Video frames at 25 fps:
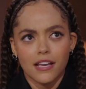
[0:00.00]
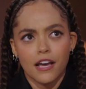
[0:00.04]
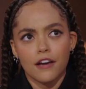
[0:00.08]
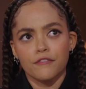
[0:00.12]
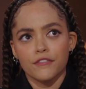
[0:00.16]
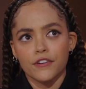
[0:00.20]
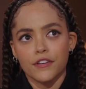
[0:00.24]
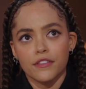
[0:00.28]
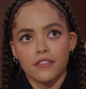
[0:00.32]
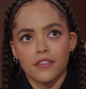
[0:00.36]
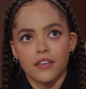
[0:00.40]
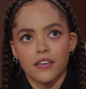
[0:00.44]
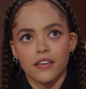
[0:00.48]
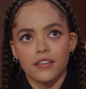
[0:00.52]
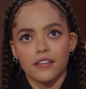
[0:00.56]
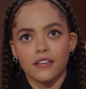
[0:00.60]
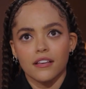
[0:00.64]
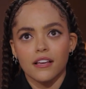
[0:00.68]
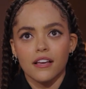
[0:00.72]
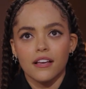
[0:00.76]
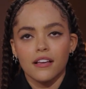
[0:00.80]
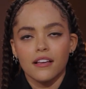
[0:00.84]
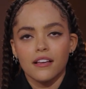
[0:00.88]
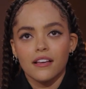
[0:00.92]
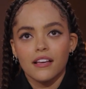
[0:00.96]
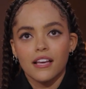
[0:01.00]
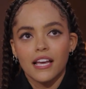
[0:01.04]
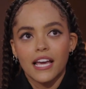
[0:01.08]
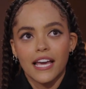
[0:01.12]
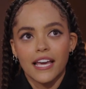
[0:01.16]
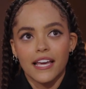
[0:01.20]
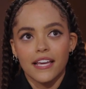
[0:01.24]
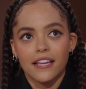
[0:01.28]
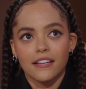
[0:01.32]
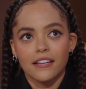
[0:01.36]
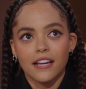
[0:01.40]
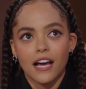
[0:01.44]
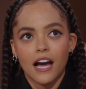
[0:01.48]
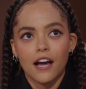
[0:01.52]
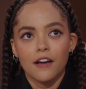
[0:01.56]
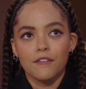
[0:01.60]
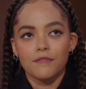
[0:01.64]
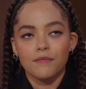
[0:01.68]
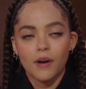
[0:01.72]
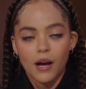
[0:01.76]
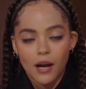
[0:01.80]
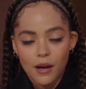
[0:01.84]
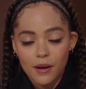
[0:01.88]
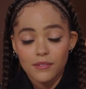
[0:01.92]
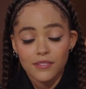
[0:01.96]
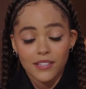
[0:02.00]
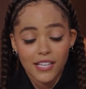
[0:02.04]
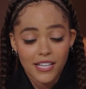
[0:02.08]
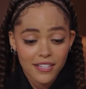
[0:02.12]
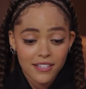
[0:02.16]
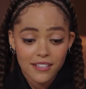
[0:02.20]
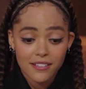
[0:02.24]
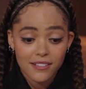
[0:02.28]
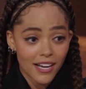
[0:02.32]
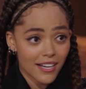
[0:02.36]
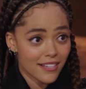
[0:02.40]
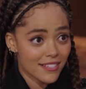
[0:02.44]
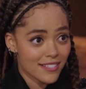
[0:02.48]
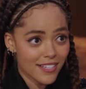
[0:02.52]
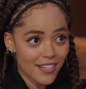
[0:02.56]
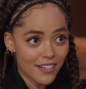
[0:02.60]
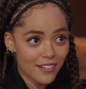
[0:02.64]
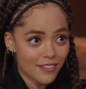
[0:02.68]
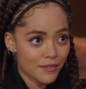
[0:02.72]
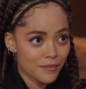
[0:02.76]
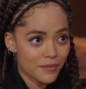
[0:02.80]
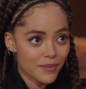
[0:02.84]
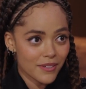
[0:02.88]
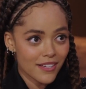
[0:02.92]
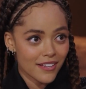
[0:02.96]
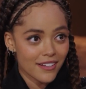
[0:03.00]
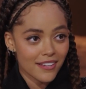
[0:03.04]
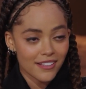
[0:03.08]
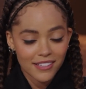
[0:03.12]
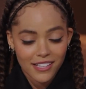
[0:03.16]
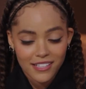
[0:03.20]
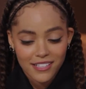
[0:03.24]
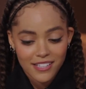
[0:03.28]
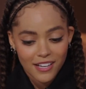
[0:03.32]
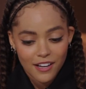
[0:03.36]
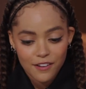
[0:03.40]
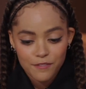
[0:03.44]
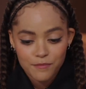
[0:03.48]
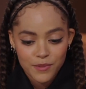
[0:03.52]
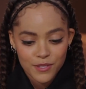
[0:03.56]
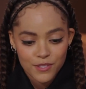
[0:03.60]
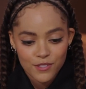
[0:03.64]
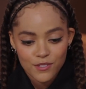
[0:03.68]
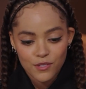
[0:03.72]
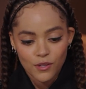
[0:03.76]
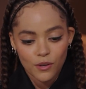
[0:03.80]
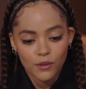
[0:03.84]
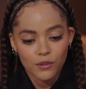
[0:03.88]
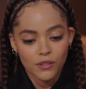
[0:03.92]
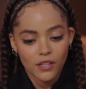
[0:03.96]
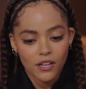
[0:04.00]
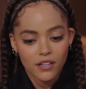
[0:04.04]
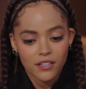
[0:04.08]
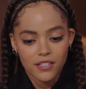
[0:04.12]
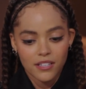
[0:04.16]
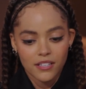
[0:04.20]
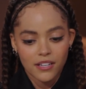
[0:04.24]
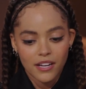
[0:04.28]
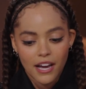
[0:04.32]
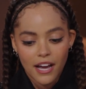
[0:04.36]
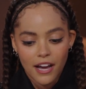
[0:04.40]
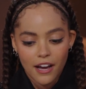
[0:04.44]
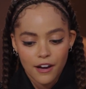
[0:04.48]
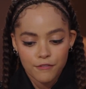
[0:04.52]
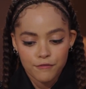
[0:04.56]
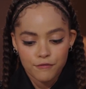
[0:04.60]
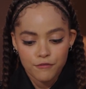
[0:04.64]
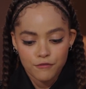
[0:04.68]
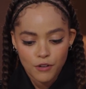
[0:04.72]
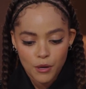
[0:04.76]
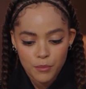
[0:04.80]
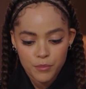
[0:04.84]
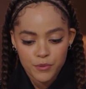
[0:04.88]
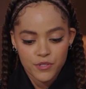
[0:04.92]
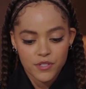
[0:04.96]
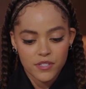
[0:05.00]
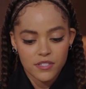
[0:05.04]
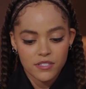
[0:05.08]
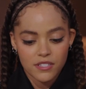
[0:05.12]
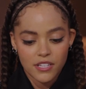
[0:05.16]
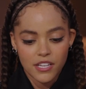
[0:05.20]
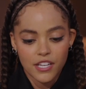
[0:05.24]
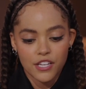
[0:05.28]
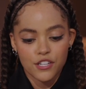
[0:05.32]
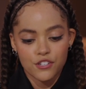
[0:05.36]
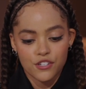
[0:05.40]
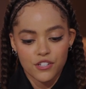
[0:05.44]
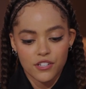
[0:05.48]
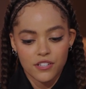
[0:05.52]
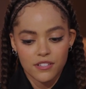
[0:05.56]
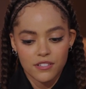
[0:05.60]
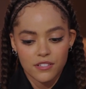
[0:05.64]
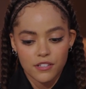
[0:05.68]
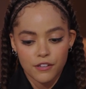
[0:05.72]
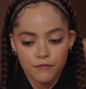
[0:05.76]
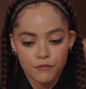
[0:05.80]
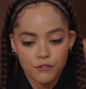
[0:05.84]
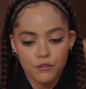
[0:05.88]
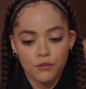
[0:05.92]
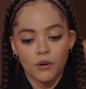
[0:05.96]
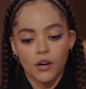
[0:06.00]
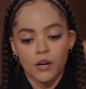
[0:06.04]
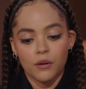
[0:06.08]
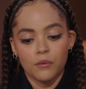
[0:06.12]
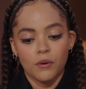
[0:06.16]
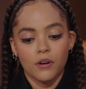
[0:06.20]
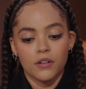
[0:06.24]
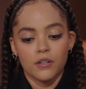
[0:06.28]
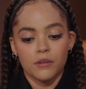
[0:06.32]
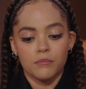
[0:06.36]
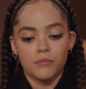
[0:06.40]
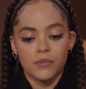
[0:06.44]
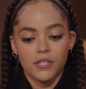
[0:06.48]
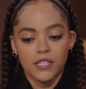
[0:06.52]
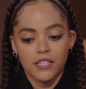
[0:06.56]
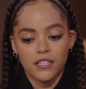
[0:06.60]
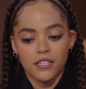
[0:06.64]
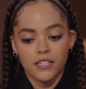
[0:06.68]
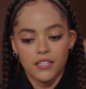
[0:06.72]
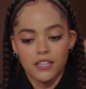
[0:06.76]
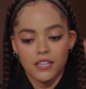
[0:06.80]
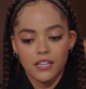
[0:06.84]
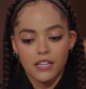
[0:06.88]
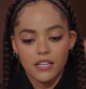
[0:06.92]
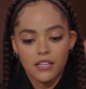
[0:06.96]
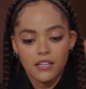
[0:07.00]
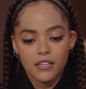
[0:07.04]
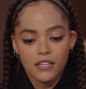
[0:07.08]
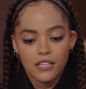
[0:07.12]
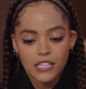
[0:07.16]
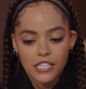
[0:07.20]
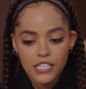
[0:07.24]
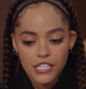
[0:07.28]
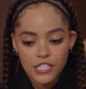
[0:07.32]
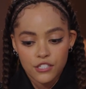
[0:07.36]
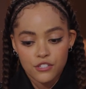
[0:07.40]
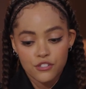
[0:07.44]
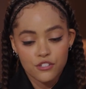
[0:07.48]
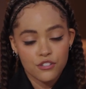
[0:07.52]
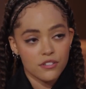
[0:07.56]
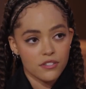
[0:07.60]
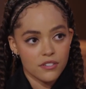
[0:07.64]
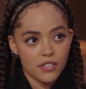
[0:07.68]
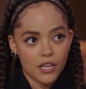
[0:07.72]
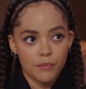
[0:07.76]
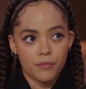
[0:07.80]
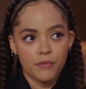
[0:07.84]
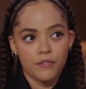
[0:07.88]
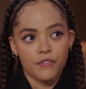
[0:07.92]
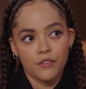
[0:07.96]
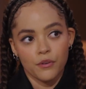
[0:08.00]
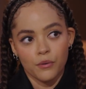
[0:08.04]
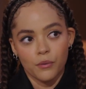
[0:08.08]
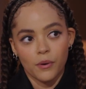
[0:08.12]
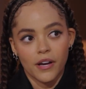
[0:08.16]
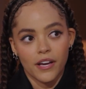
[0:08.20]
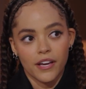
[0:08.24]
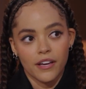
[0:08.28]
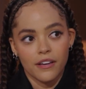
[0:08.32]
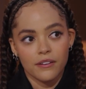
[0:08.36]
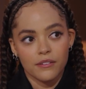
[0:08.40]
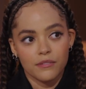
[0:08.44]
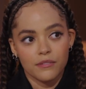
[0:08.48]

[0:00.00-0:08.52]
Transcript: everything. And I'm, like I said in the beginning, like, I've been so lucky to have representations of who I want to be each step of the way.